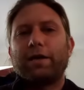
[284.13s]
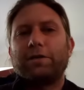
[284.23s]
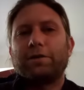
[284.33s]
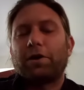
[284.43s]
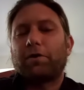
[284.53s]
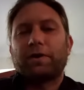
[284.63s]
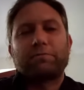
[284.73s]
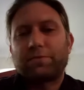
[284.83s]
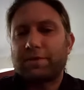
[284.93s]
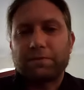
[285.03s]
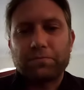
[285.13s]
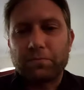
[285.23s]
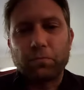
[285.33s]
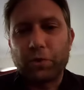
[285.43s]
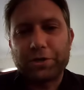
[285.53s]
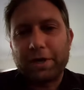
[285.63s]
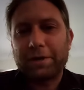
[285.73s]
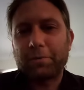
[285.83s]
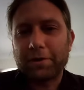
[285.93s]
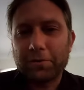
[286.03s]
I wish
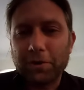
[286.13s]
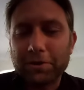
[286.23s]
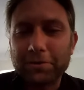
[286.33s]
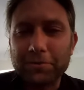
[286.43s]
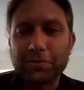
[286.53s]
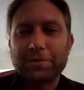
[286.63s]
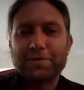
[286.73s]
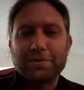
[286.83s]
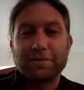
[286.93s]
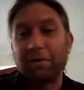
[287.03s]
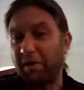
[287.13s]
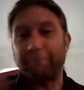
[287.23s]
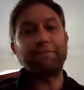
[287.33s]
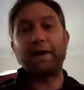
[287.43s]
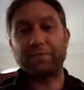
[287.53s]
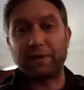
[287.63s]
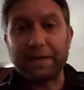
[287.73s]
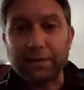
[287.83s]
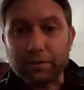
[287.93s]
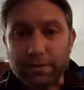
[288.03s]
anybody well who wants to fight the
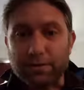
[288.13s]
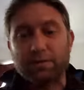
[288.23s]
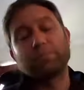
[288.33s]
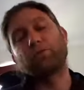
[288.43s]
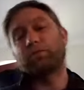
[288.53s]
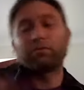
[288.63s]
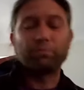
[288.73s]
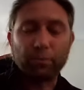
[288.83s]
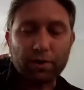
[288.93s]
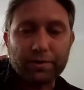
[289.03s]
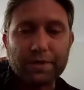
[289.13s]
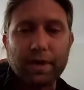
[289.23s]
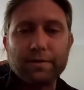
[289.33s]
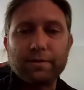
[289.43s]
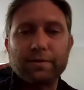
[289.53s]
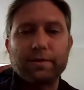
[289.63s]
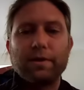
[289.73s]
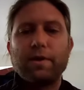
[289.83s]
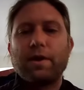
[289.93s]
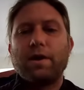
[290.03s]
legal system or protest.
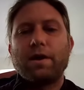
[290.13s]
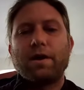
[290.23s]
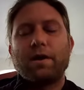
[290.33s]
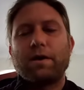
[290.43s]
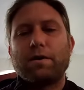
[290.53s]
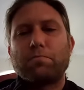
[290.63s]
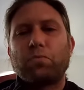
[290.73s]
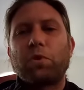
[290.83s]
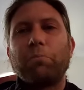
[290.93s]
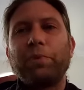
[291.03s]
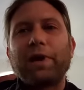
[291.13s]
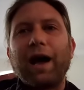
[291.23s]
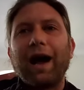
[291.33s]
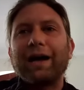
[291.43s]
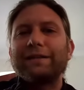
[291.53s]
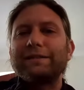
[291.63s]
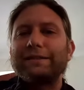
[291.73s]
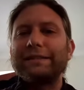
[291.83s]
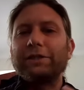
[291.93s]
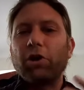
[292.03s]
But I
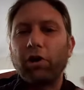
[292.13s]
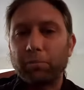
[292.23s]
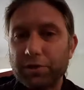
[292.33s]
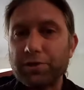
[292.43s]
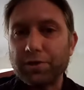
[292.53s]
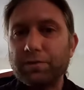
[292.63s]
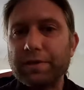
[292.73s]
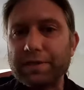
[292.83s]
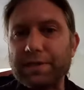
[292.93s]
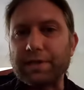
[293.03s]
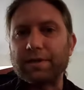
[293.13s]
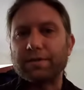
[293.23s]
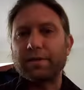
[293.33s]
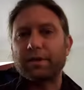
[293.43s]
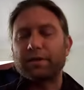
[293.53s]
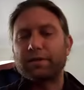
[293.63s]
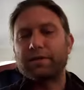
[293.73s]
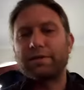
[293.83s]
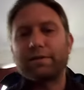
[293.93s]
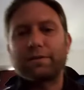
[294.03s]
see opportunities, and
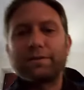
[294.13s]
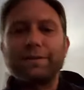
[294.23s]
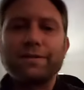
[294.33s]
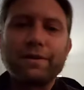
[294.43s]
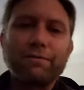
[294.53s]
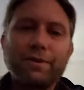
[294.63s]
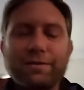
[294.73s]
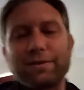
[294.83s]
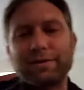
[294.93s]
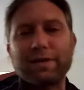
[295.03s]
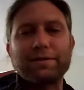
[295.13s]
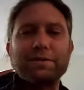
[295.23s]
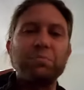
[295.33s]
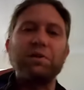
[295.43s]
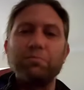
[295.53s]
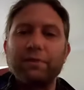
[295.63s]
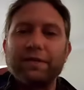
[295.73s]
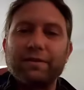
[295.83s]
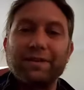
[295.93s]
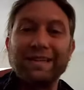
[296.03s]
as I say, I see people
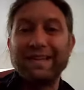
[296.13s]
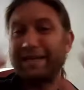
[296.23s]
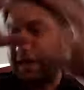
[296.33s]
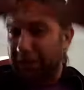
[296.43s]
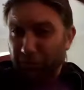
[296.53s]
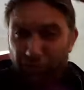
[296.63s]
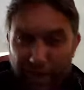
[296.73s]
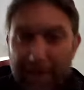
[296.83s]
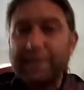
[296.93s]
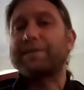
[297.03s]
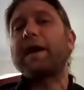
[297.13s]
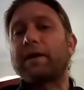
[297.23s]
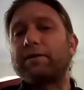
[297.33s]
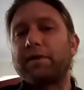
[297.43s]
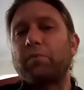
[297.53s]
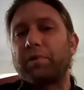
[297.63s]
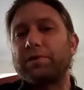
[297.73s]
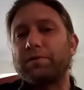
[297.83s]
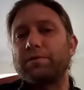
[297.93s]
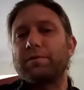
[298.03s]
either getting really tangled up
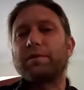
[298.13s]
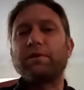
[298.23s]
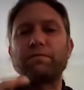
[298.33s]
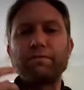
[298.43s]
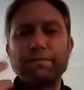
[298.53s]
into it and